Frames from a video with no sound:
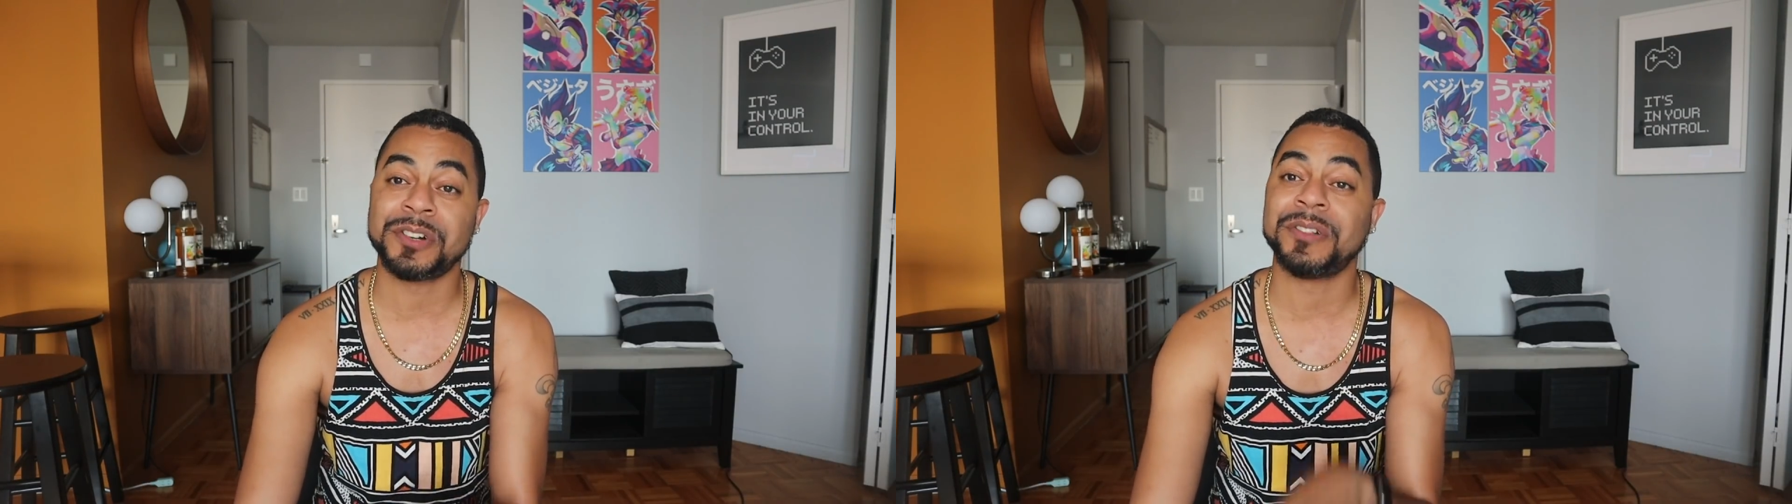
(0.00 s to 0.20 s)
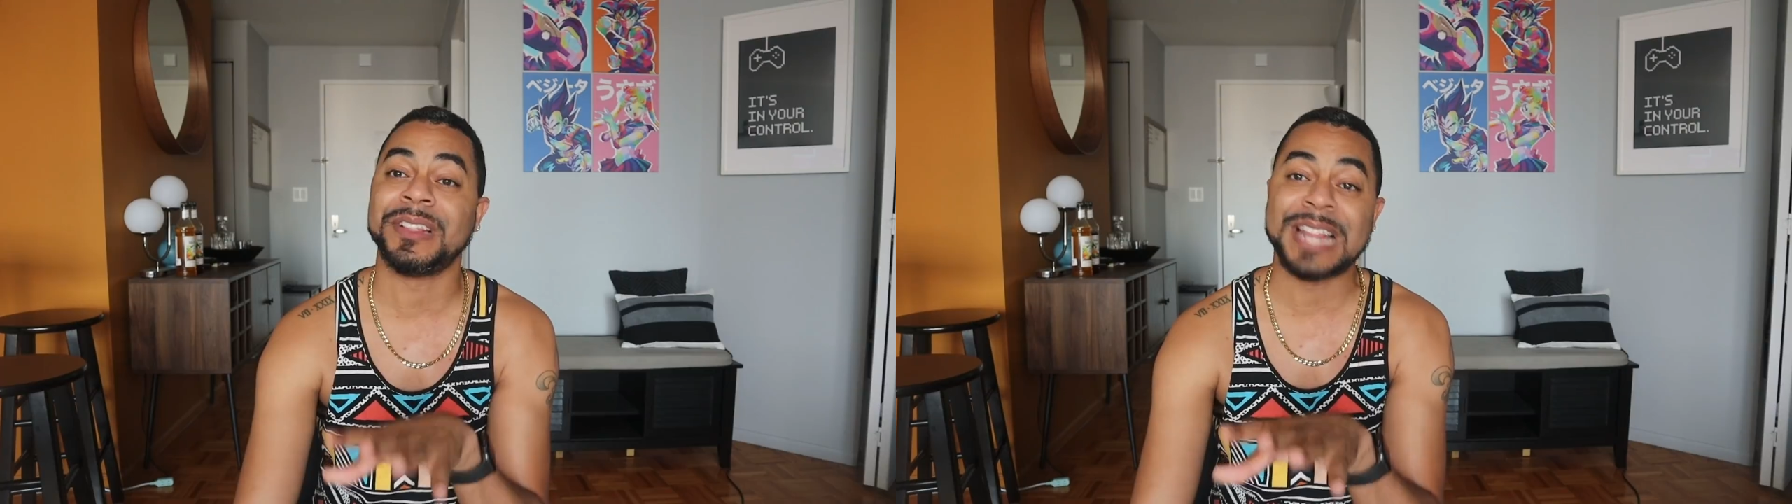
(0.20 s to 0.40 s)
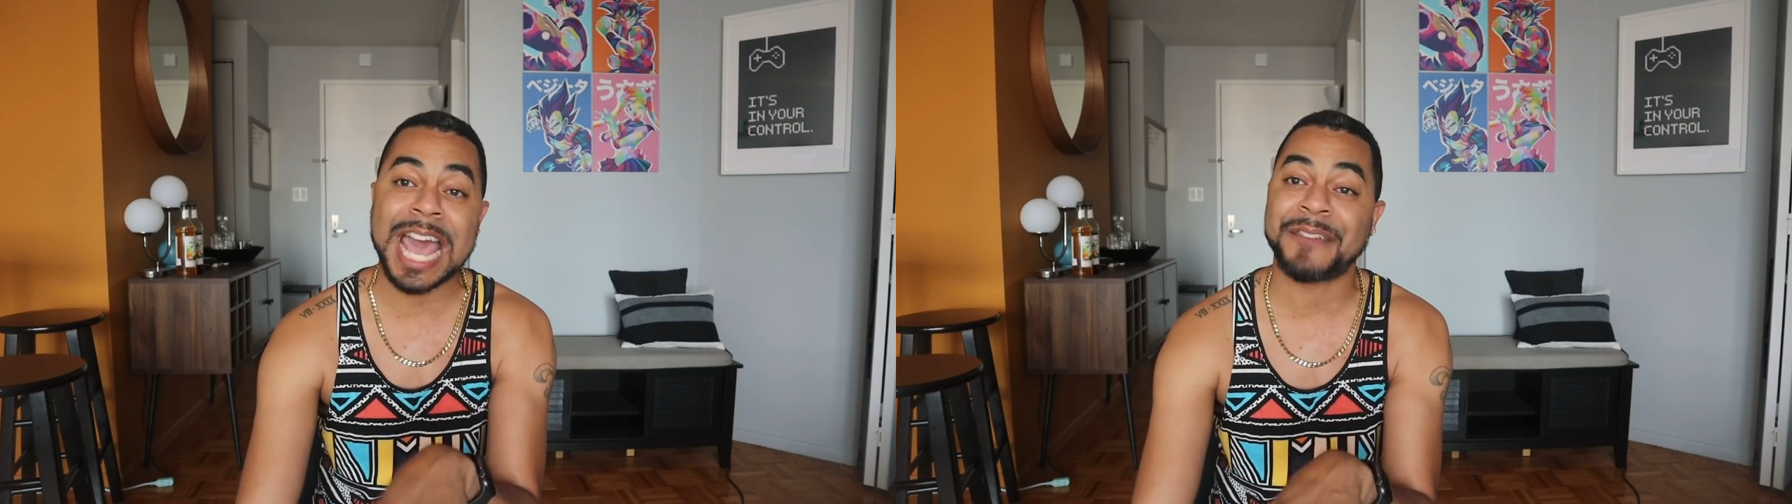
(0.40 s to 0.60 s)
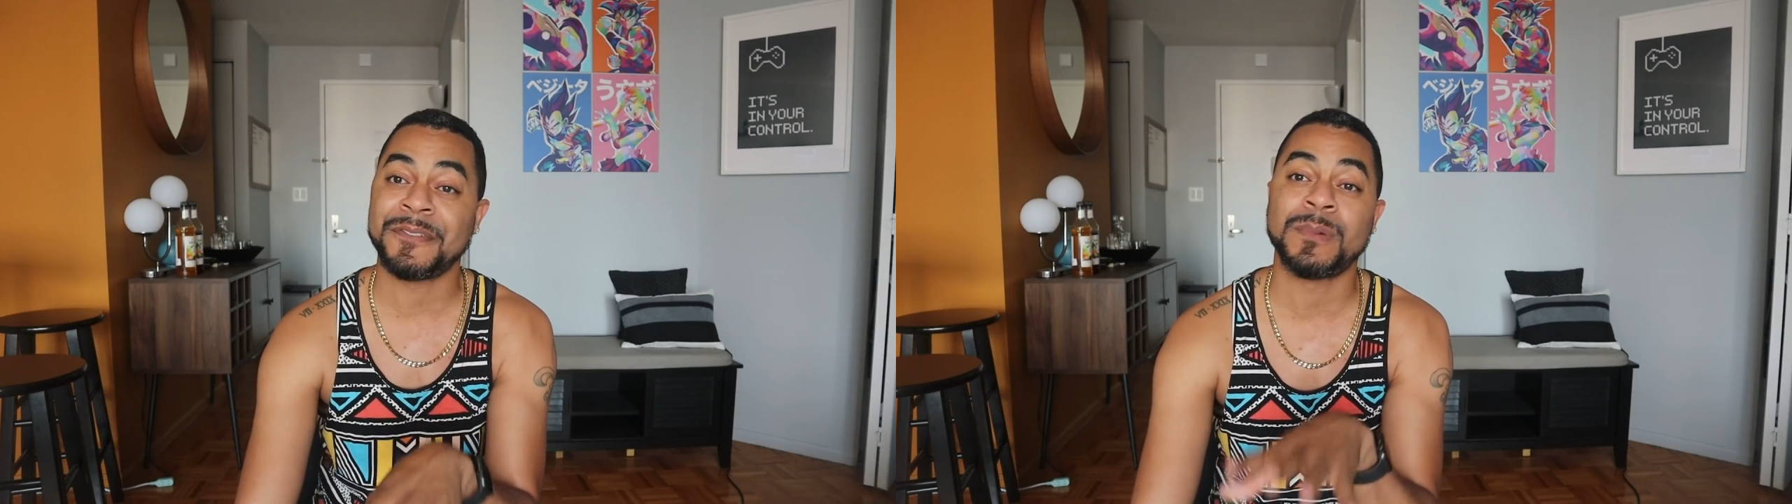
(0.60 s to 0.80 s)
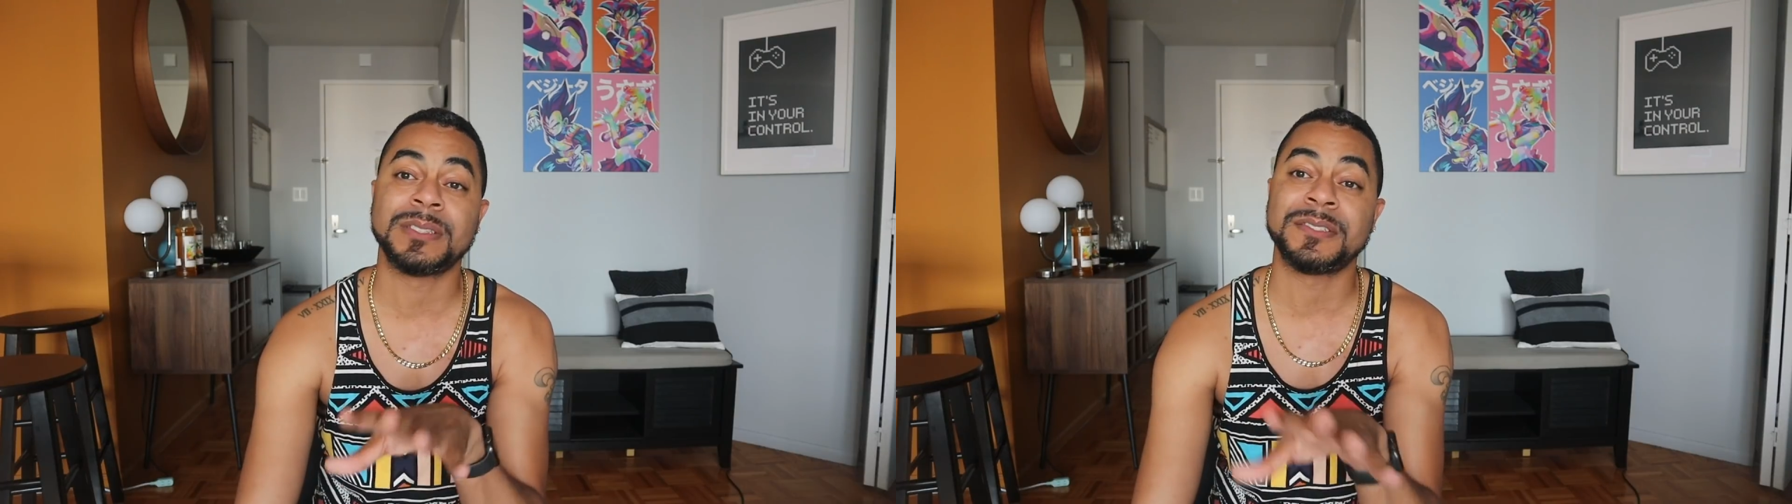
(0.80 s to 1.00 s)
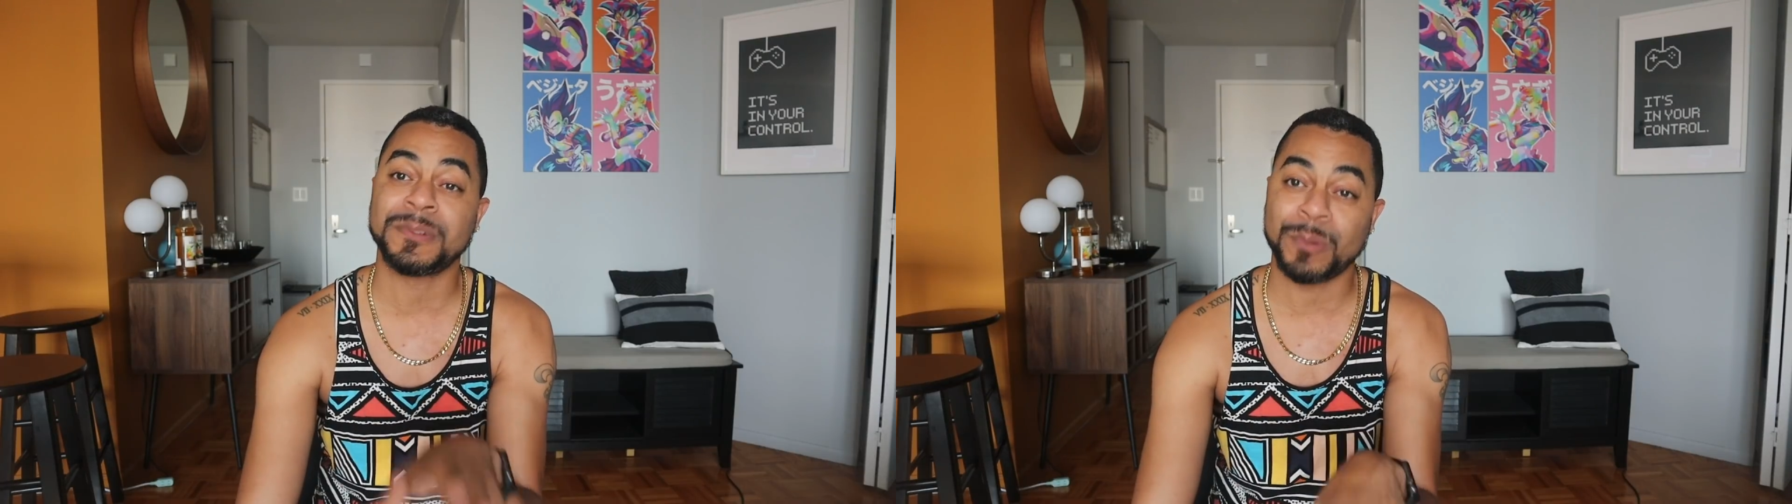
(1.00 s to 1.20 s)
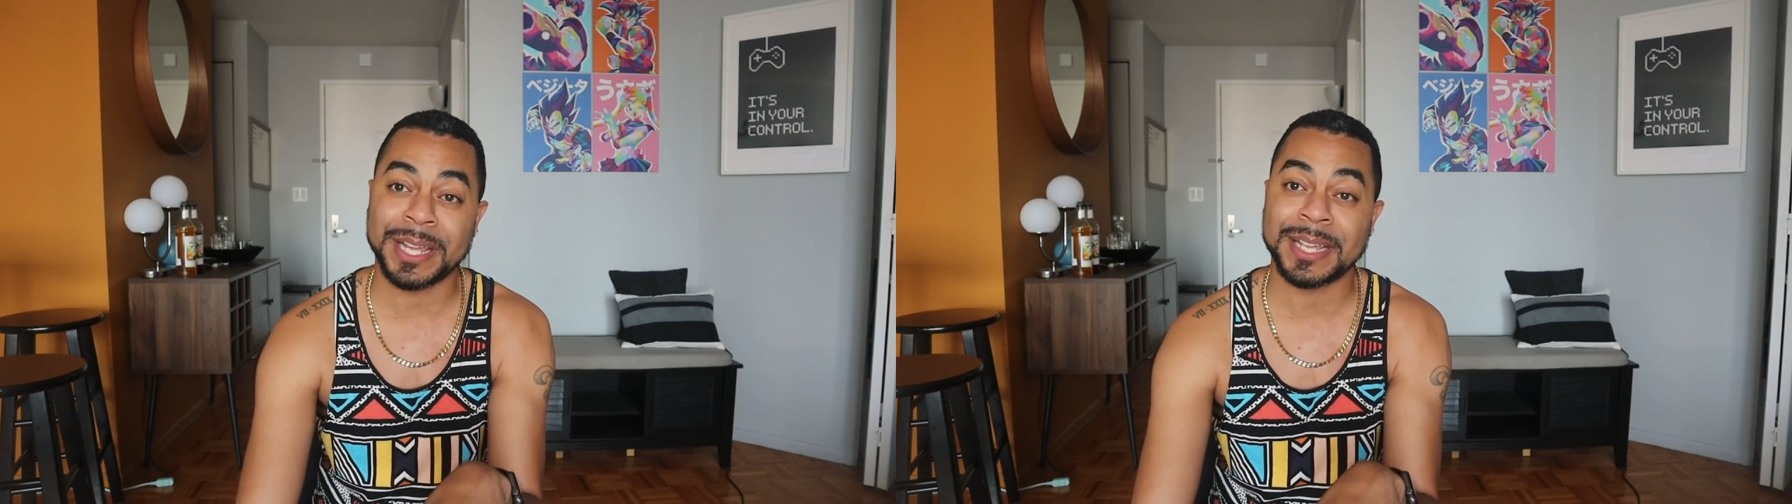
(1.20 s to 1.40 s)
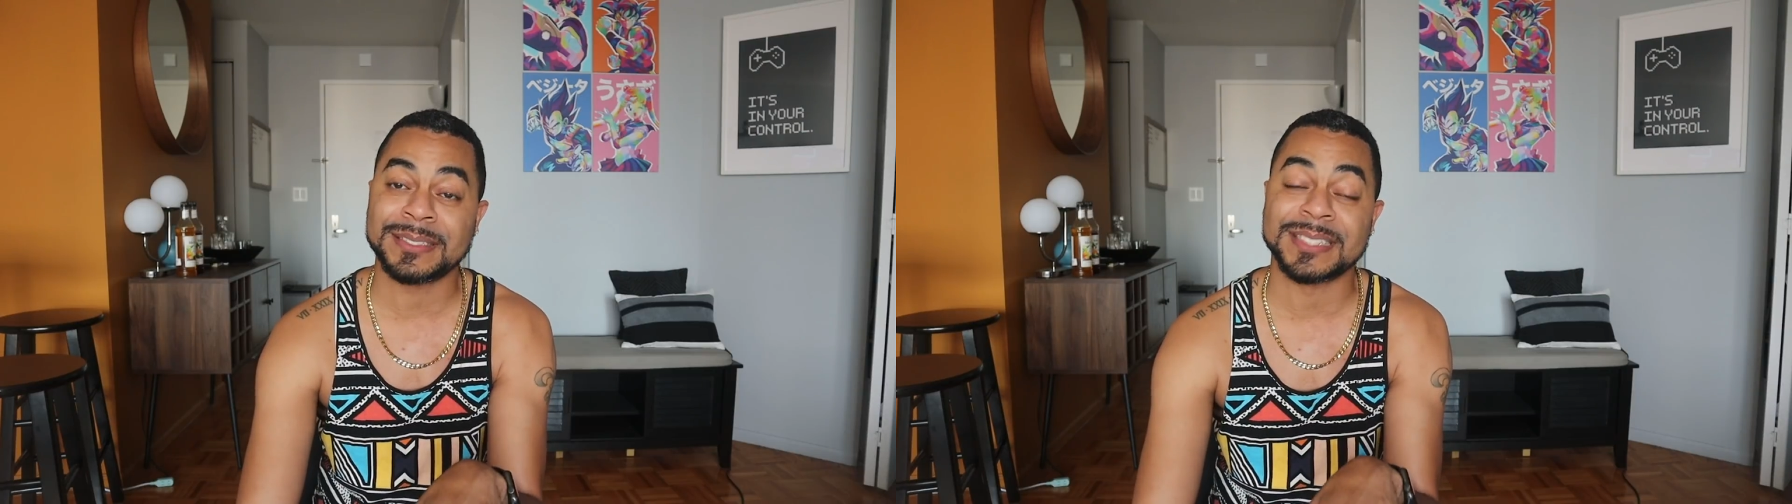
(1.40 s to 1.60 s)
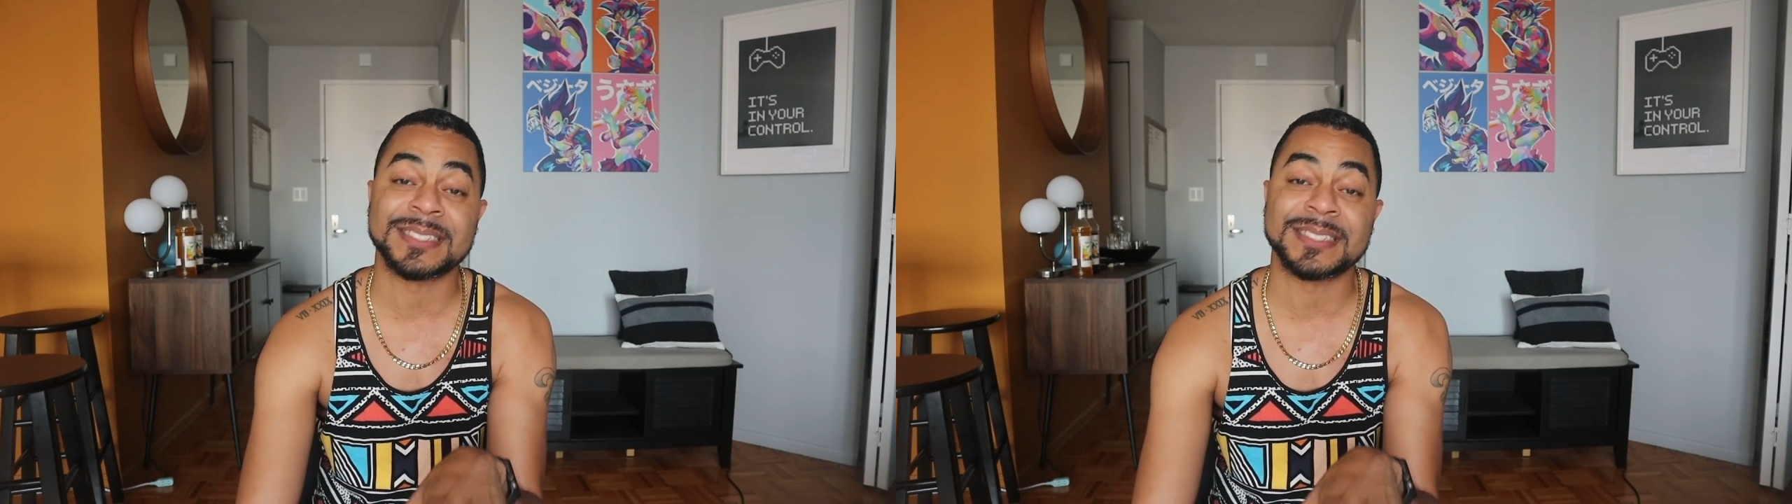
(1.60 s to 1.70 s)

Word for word: laughing with the twins and